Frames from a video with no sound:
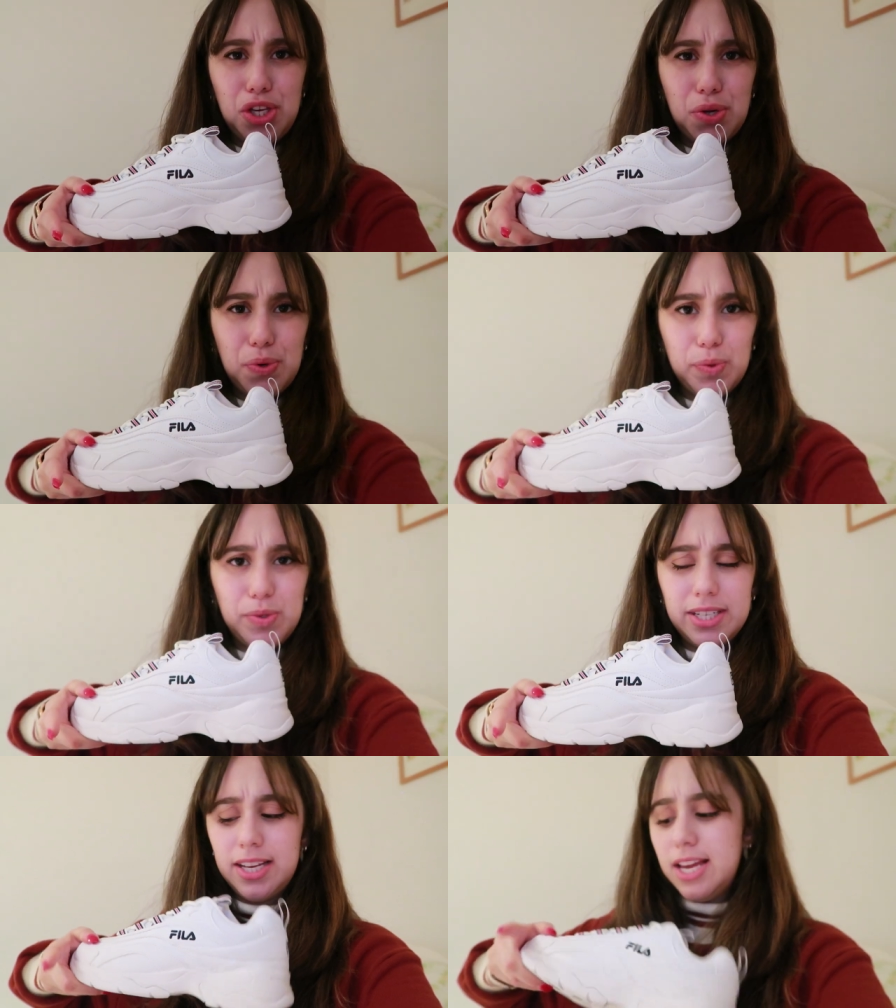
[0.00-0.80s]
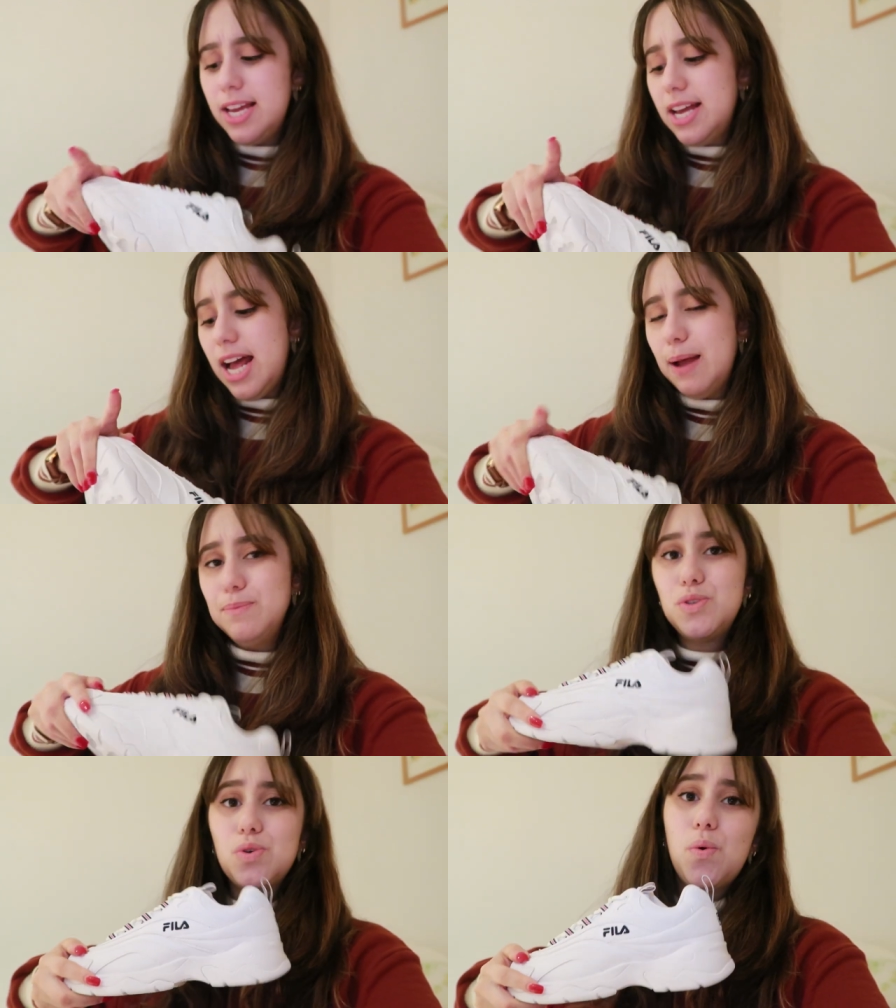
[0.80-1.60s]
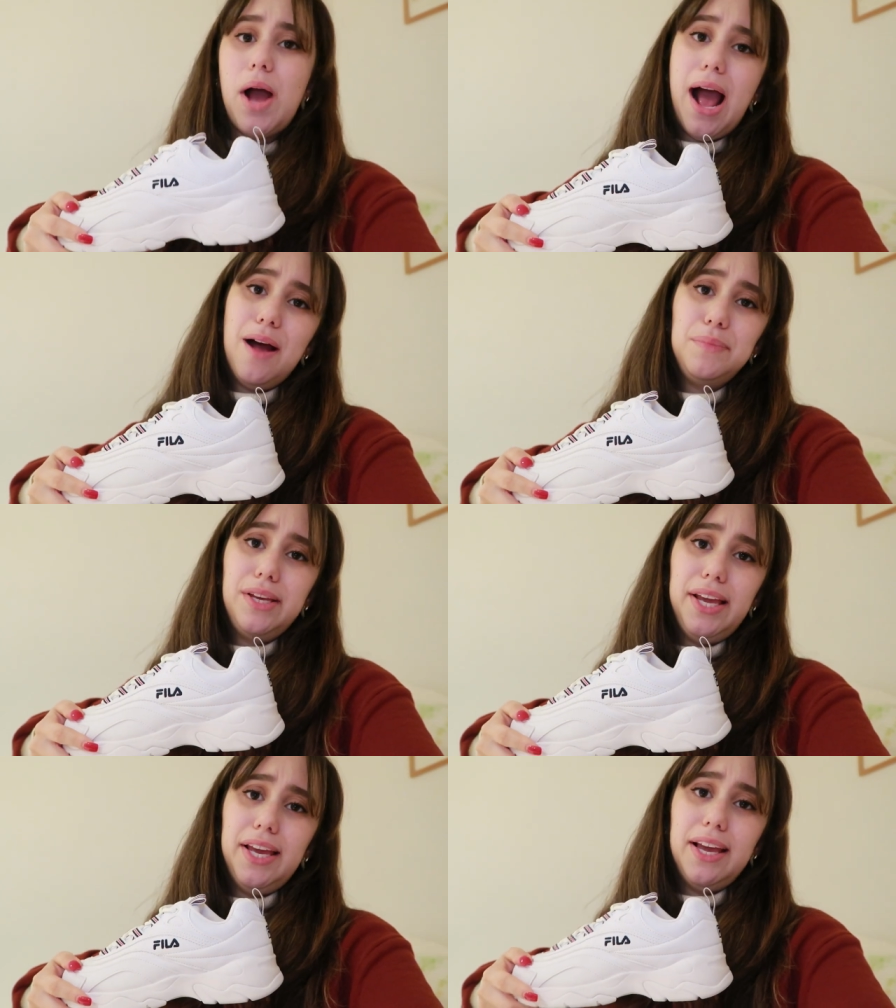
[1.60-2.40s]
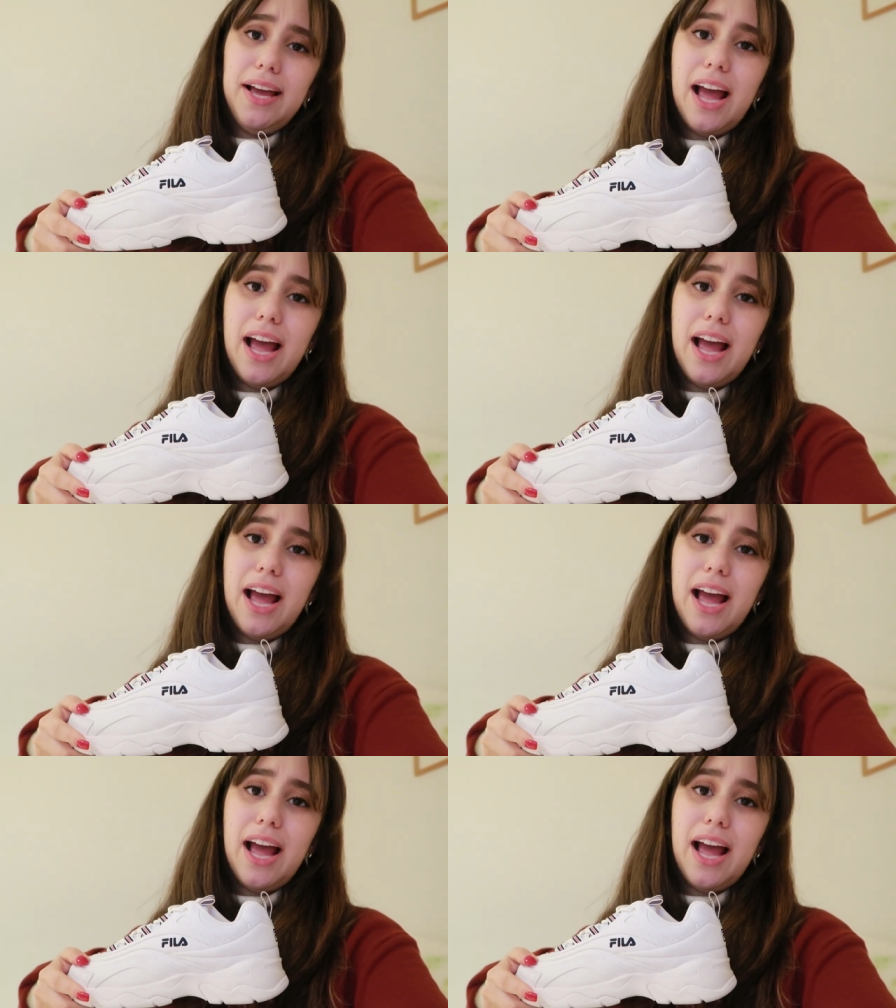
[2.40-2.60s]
cute. I'm so happy.